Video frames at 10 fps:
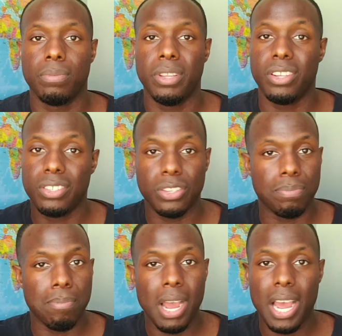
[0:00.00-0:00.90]
because this
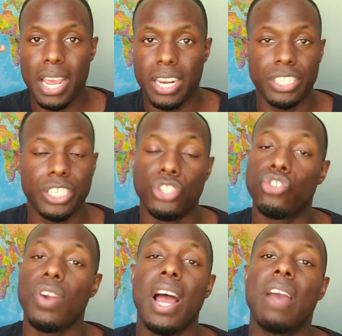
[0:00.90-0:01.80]
mind, it just
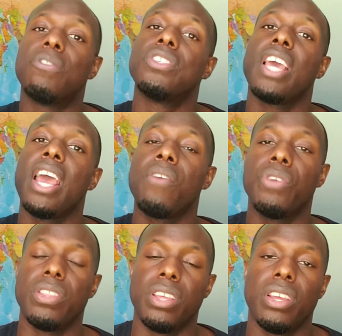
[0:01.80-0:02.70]
drives
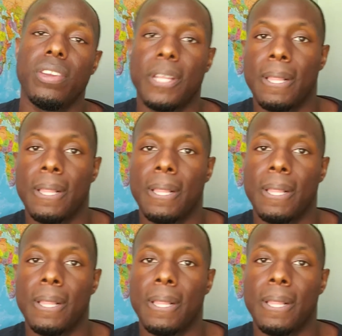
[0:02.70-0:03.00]
everything.